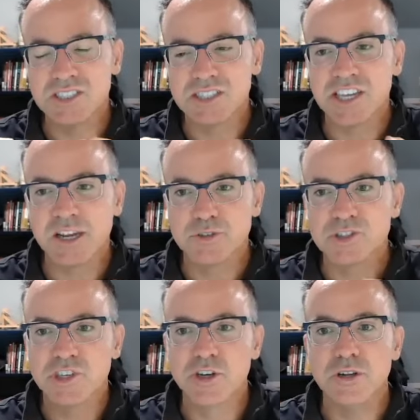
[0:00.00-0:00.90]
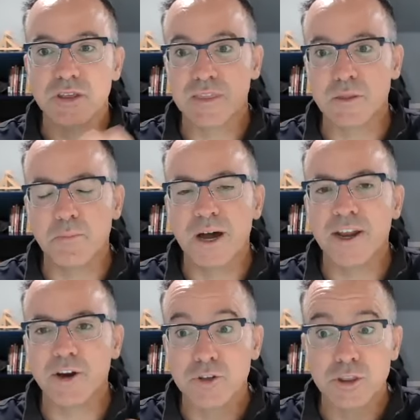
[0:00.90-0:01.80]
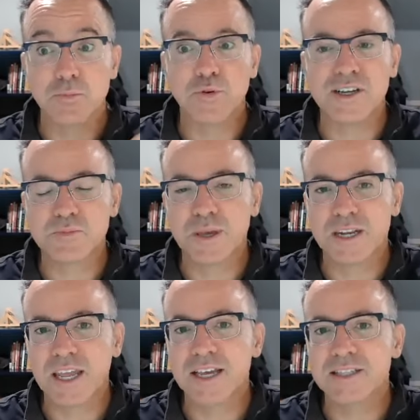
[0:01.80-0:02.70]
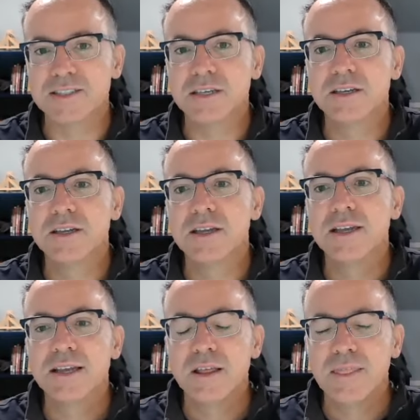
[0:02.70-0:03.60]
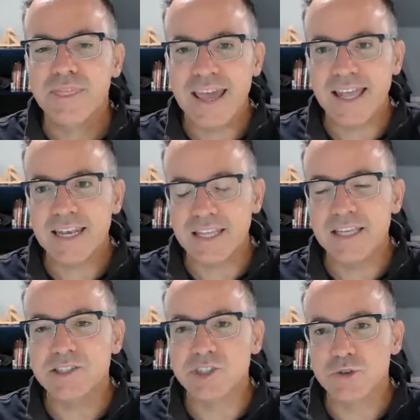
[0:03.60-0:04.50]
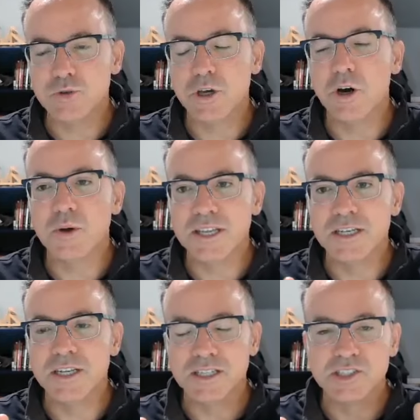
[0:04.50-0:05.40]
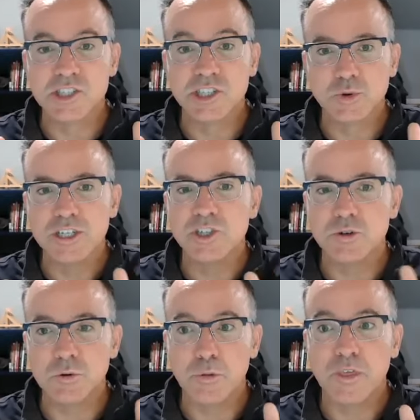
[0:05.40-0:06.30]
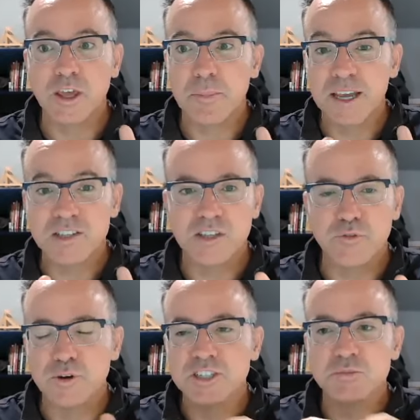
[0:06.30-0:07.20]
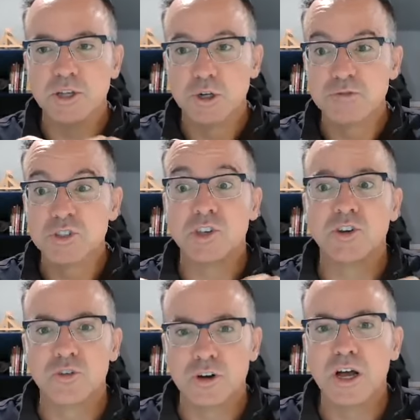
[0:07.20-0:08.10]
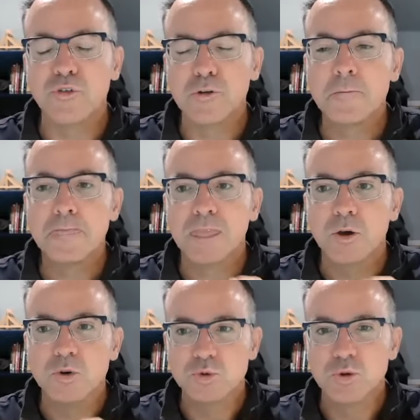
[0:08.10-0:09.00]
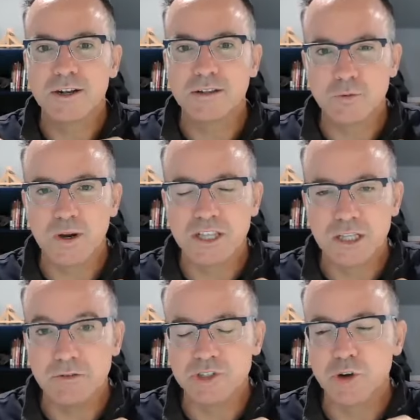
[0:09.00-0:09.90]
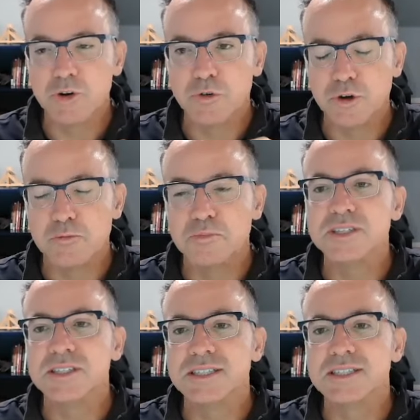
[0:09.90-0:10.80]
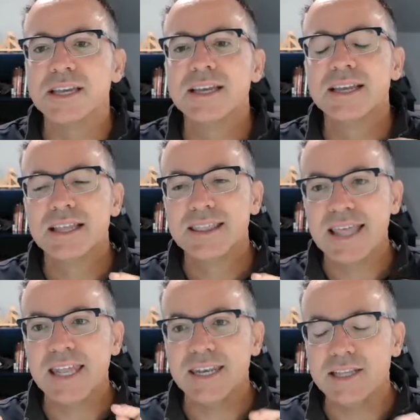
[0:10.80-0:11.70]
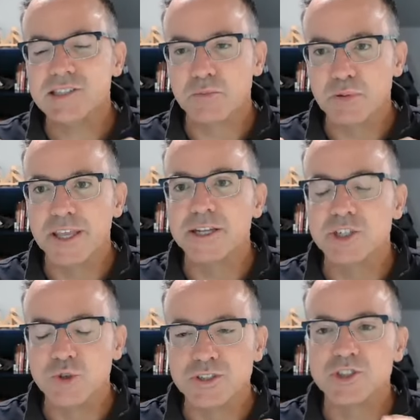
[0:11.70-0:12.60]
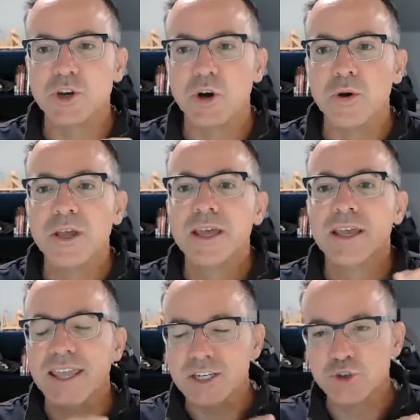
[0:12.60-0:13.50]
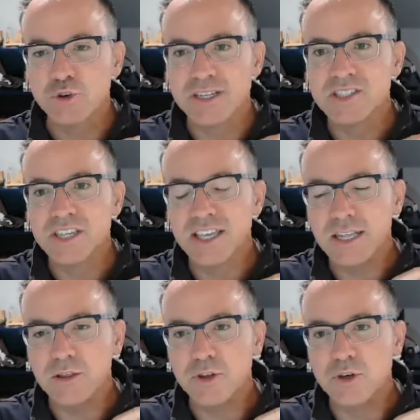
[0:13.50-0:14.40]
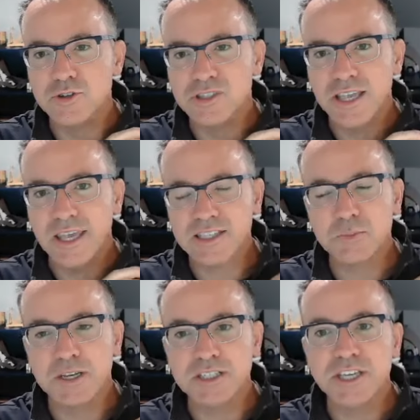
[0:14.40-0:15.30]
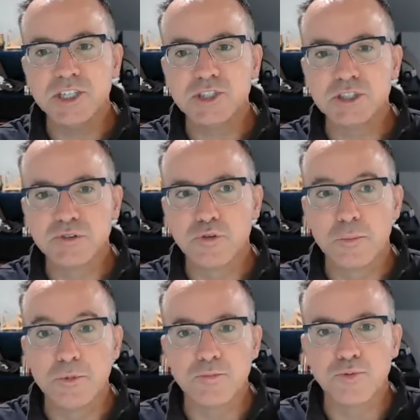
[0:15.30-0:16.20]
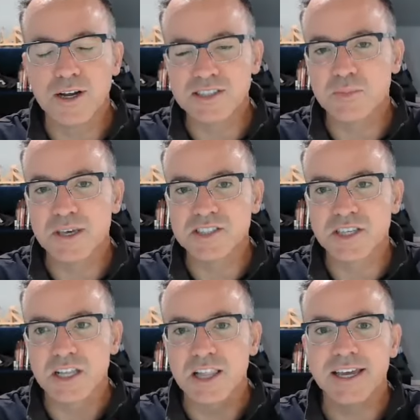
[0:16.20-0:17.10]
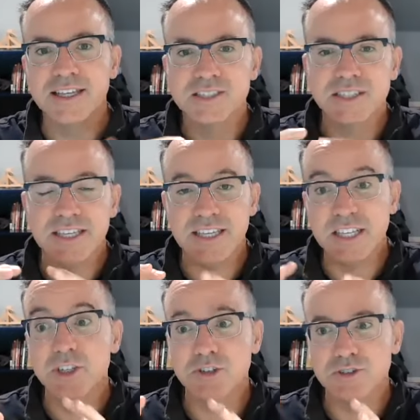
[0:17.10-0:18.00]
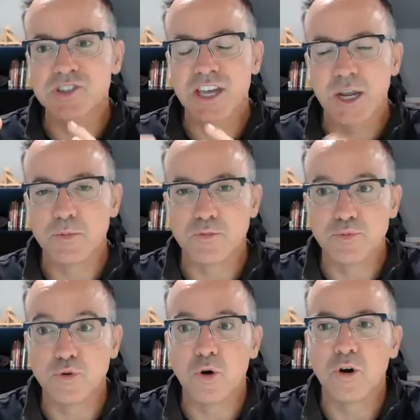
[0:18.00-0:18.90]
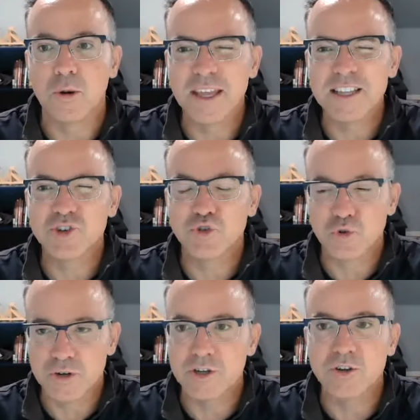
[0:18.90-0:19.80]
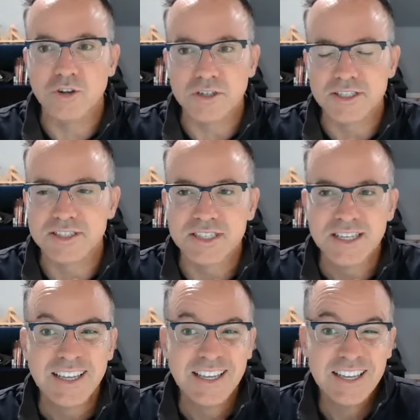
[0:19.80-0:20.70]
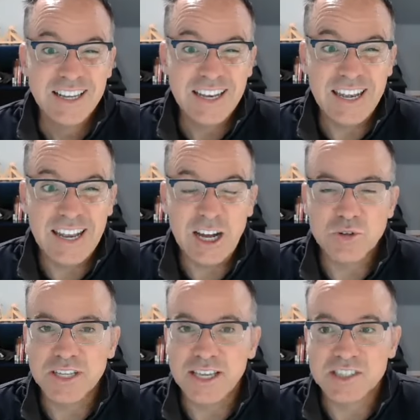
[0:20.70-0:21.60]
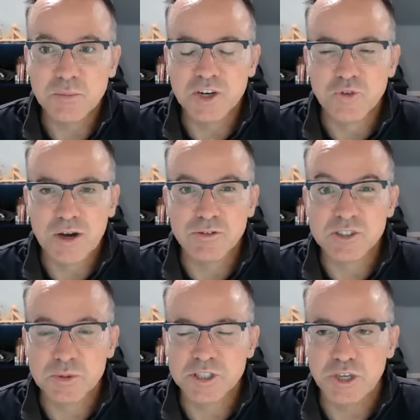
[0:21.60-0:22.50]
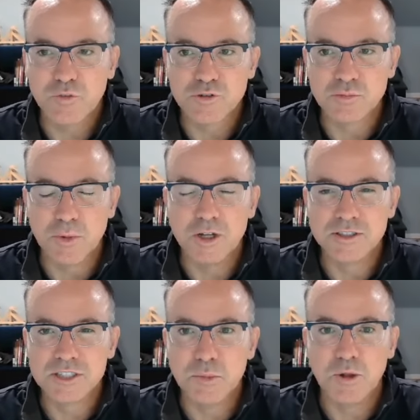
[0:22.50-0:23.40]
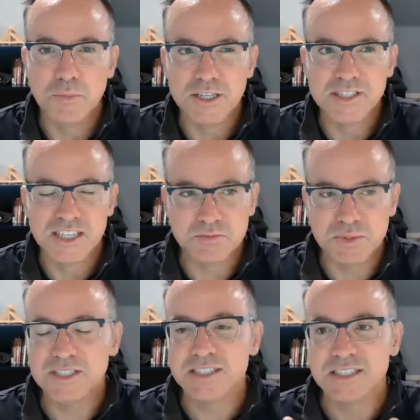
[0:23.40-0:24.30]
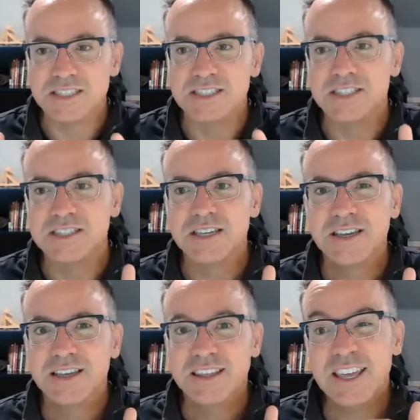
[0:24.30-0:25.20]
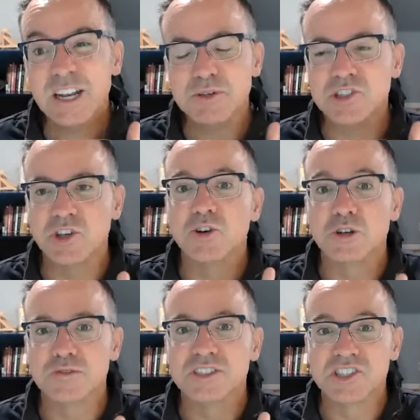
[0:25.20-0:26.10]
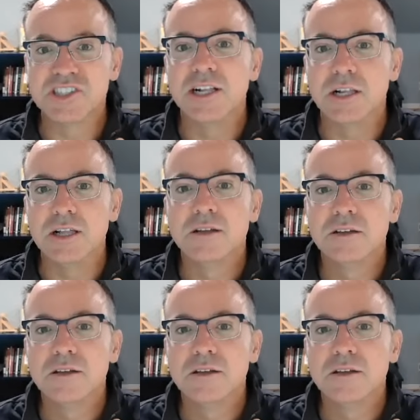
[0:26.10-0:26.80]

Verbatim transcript: in cybersecurity that the buyer, that the prospect has. That needs to go into consideration when we think back to that phrase, Peter, of secure enough you know, what's right, right level of security for your business, that needs to play into it. So yeah, translating those expectations from your prospects and clients into your cyber program, that's critical because nowadays the big driver, especially for small, small, mid-sized businesses, is you got to be secure enough to sell.